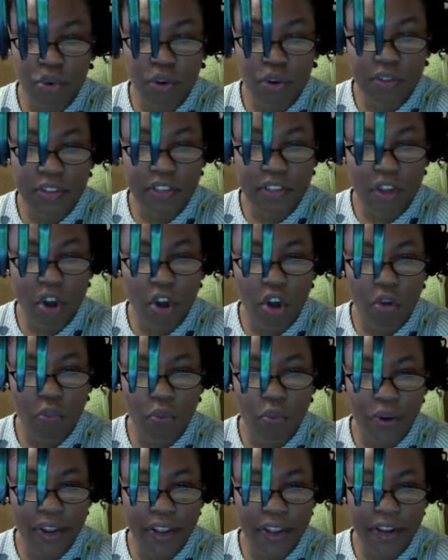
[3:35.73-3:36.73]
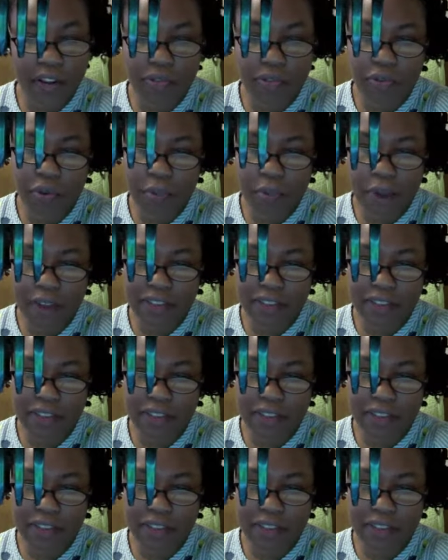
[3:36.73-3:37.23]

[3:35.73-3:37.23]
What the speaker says: this comb ran for about